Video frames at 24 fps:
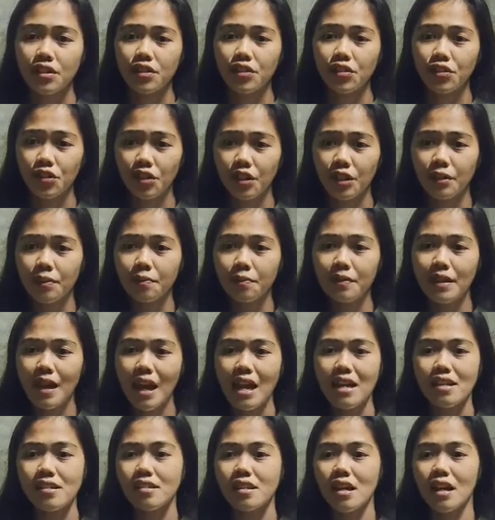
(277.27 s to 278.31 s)
termed
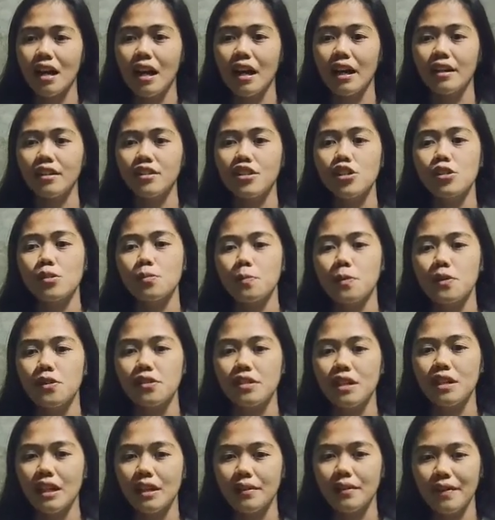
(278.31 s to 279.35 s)
as a
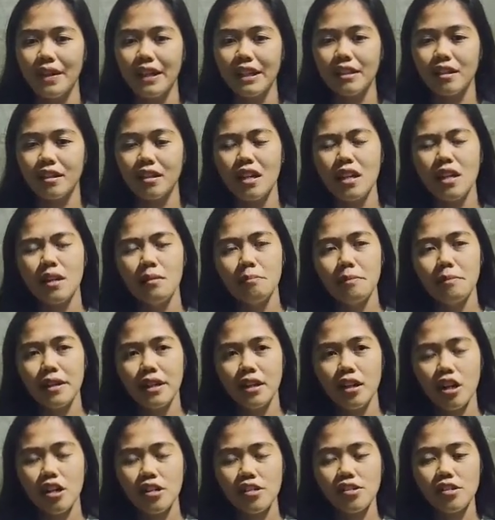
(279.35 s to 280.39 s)
dispersal event
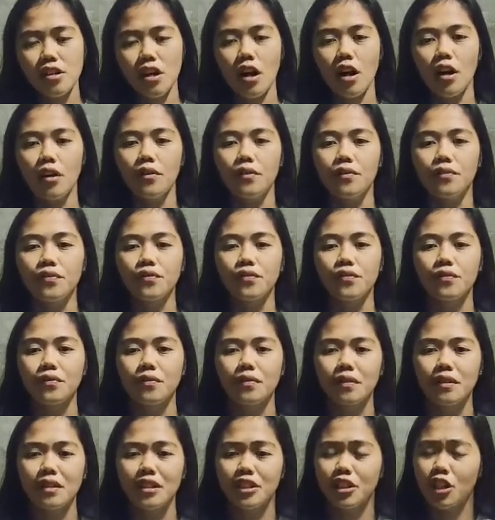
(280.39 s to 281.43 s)
because of
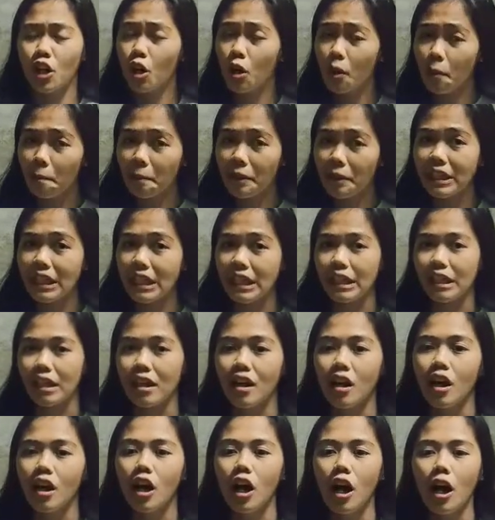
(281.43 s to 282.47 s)
the opening
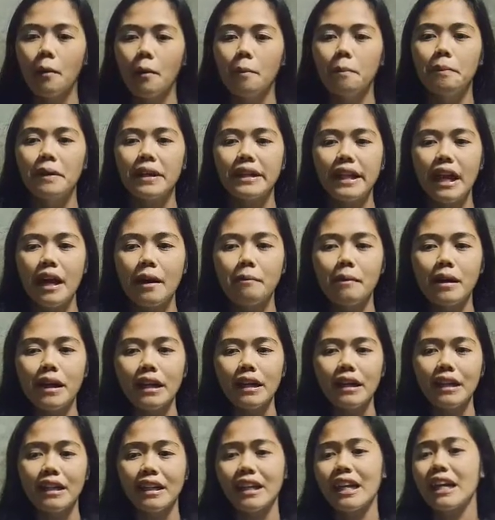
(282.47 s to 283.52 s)
of Panama
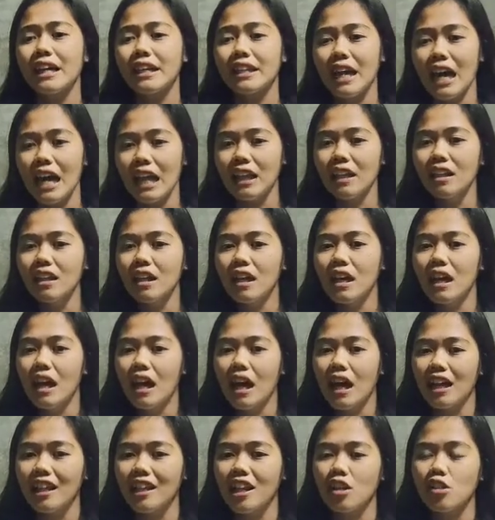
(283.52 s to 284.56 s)
Canal
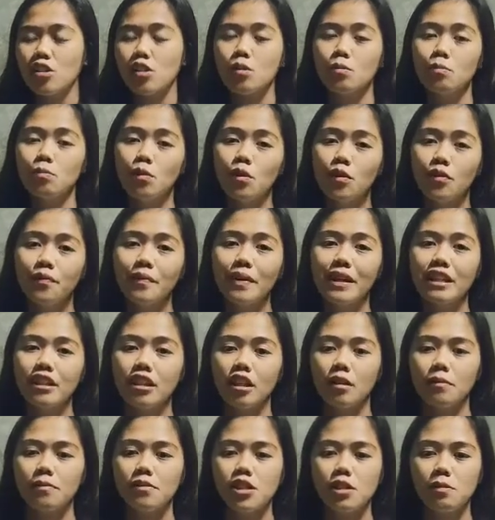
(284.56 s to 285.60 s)
allows movement
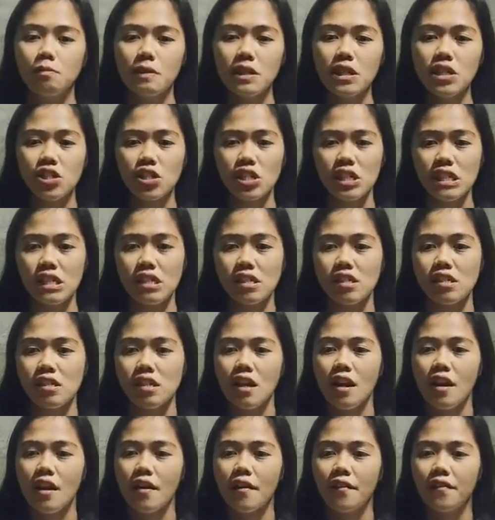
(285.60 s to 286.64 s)
of species
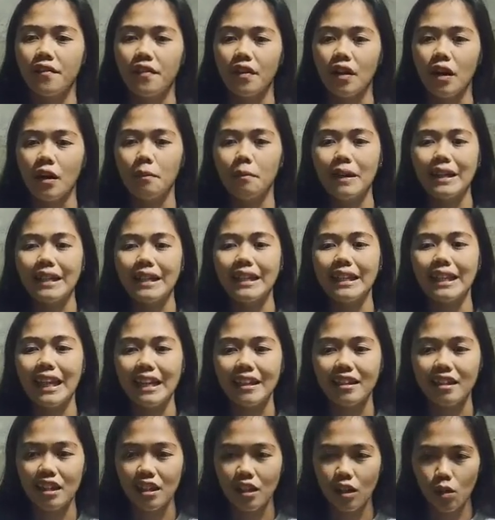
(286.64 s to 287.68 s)
from
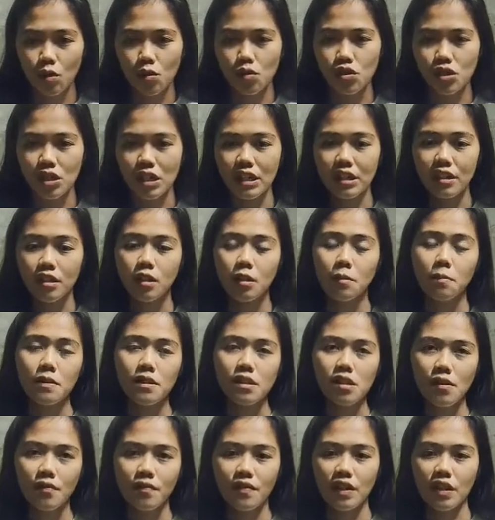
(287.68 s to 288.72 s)
Atlantic Ocean to
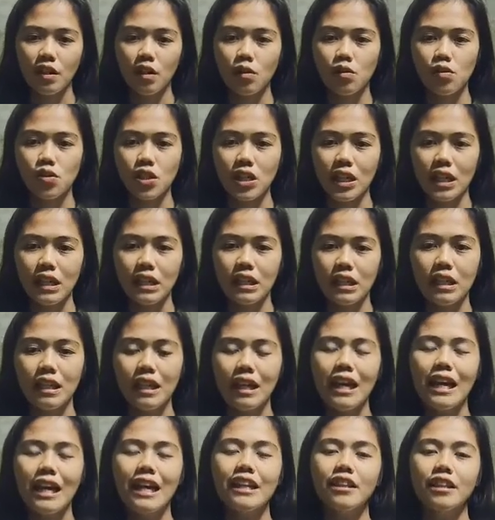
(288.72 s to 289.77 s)
Pacific Ocean
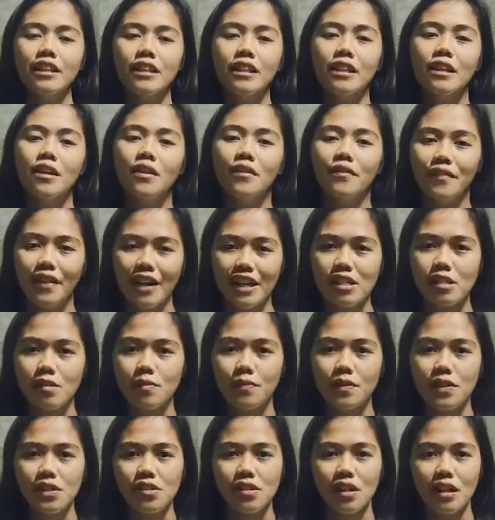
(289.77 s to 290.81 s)
and vice
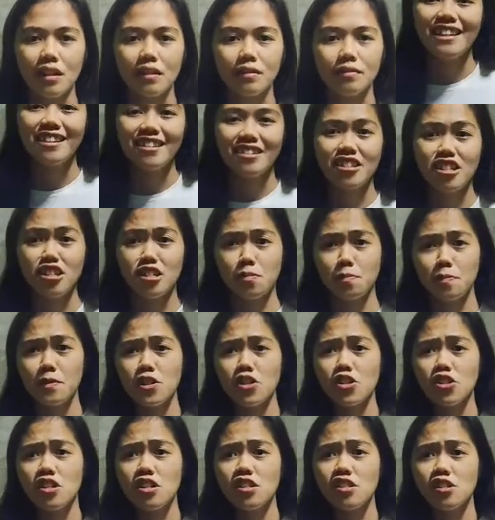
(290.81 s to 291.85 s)
versa. The
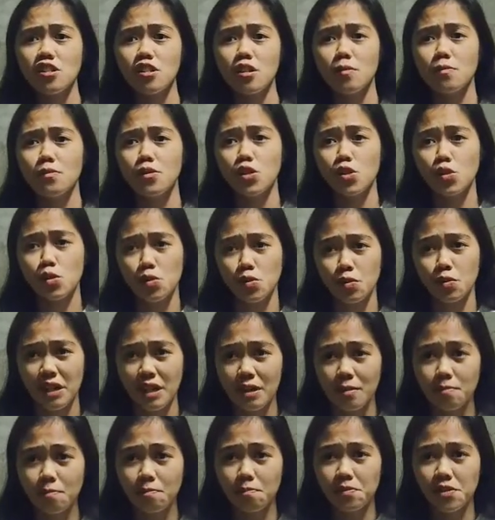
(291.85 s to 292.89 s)
species of
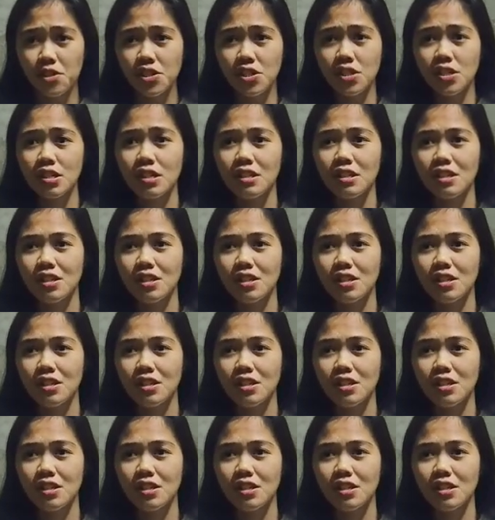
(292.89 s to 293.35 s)
shrimps,